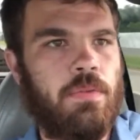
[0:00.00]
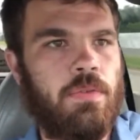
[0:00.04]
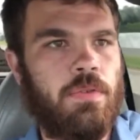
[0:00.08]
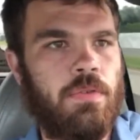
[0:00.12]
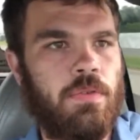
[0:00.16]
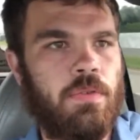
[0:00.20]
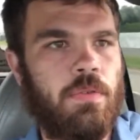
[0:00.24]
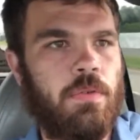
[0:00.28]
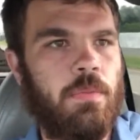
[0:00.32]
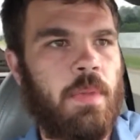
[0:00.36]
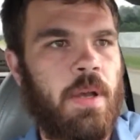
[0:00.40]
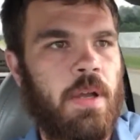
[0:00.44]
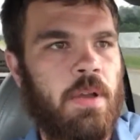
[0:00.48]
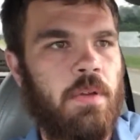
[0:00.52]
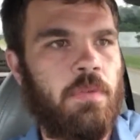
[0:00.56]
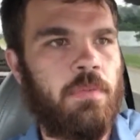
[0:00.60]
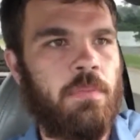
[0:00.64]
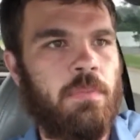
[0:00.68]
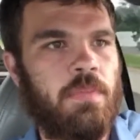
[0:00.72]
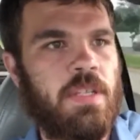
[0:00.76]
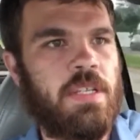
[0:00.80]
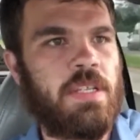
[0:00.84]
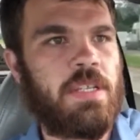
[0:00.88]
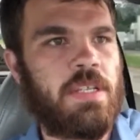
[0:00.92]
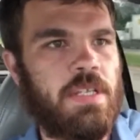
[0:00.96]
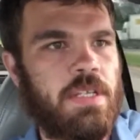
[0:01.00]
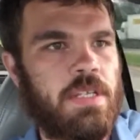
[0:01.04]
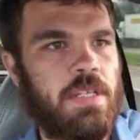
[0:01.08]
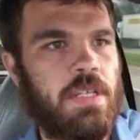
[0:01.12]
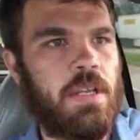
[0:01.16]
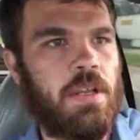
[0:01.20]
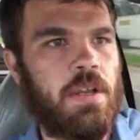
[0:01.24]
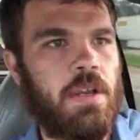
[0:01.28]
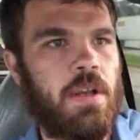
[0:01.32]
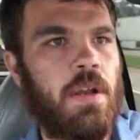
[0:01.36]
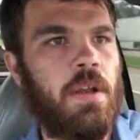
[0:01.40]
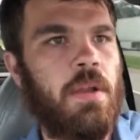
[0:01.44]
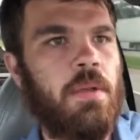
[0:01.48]
doing my own business
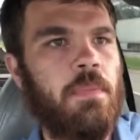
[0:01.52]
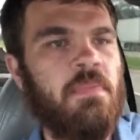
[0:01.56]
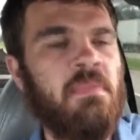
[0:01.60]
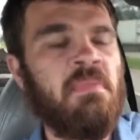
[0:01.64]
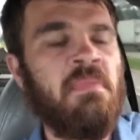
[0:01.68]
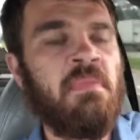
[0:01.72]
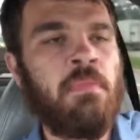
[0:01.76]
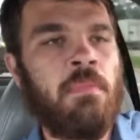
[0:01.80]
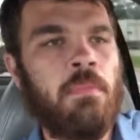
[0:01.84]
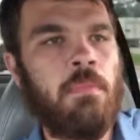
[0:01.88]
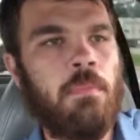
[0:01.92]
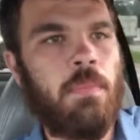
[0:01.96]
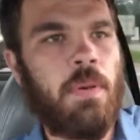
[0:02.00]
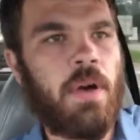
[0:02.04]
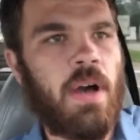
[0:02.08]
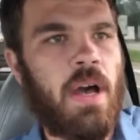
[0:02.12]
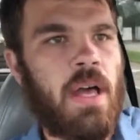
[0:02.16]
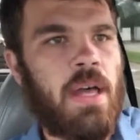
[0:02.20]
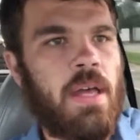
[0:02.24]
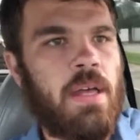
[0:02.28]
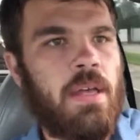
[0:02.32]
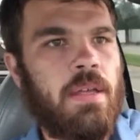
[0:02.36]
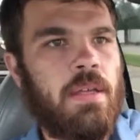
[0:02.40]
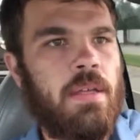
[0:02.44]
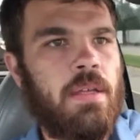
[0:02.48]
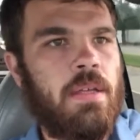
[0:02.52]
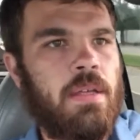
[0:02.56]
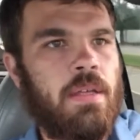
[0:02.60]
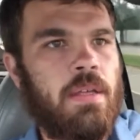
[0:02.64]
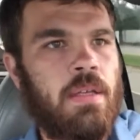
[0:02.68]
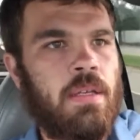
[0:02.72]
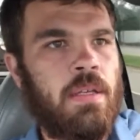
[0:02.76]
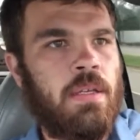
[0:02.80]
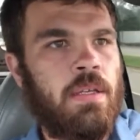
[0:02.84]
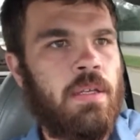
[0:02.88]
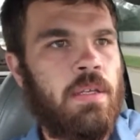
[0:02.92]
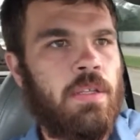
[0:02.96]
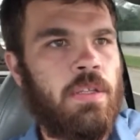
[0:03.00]
here. But,
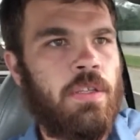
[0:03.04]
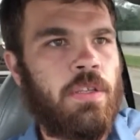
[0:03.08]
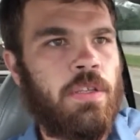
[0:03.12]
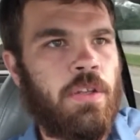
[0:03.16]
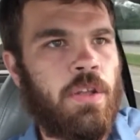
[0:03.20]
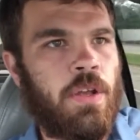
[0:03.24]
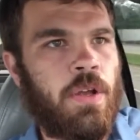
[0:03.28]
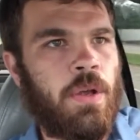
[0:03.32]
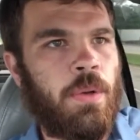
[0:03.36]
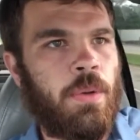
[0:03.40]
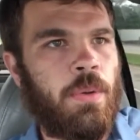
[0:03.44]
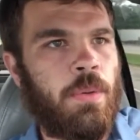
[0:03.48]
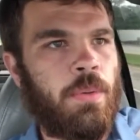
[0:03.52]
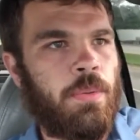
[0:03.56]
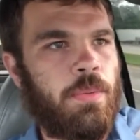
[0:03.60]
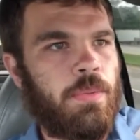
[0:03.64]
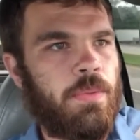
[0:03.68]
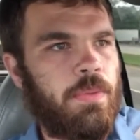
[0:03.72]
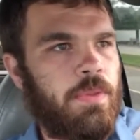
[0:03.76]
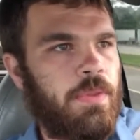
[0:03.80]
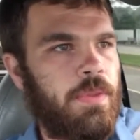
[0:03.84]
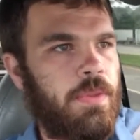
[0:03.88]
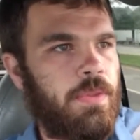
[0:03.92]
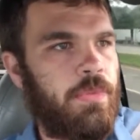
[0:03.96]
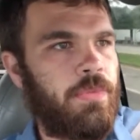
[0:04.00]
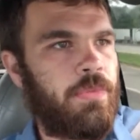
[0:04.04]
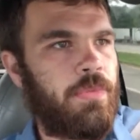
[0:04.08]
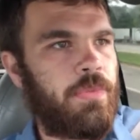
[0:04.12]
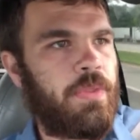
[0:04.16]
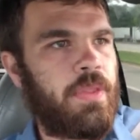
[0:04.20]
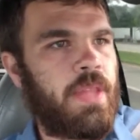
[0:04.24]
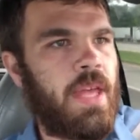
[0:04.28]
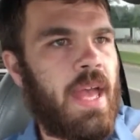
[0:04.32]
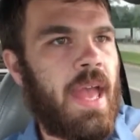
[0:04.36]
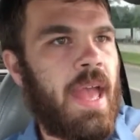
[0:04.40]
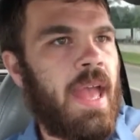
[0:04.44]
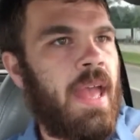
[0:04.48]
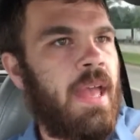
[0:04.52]
you know,
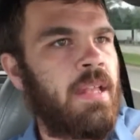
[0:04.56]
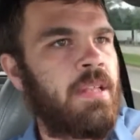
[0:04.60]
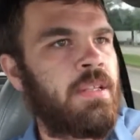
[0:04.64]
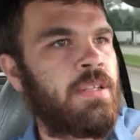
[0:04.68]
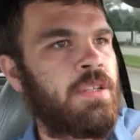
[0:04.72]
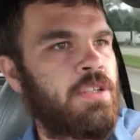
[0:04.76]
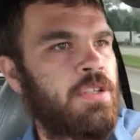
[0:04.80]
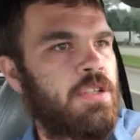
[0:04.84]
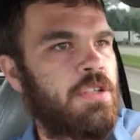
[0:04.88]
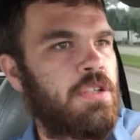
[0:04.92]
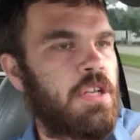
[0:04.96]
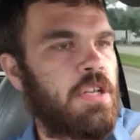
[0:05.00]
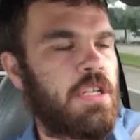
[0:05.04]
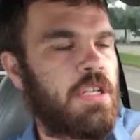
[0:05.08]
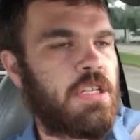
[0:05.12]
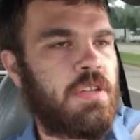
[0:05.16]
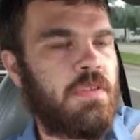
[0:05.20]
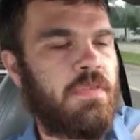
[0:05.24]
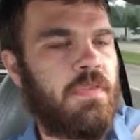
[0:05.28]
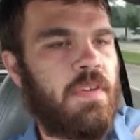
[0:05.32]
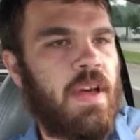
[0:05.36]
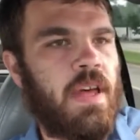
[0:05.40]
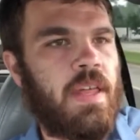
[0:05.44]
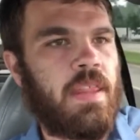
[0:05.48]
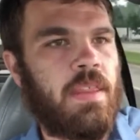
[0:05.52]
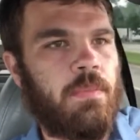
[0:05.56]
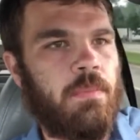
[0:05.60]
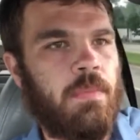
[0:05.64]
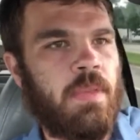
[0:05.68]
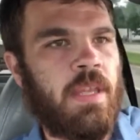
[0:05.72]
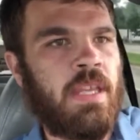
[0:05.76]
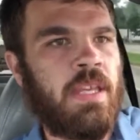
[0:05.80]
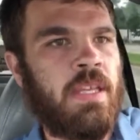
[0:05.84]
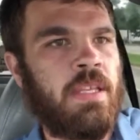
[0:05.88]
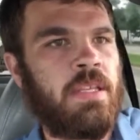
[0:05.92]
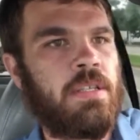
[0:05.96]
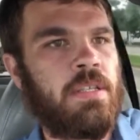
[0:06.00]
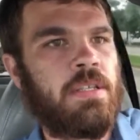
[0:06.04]
the ends justify the
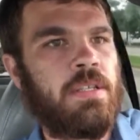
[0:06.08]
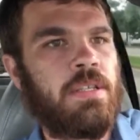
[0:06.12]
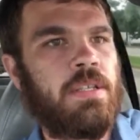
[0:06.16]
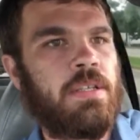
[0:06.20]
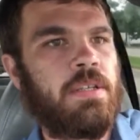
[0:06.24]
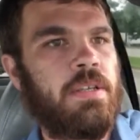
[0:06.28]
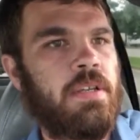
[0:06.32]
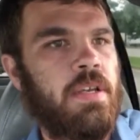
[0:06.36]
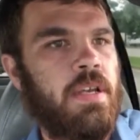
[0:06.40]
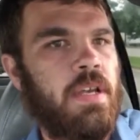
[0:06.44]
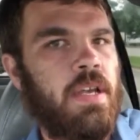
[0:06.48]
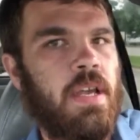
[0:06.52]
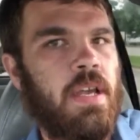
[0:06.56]
means,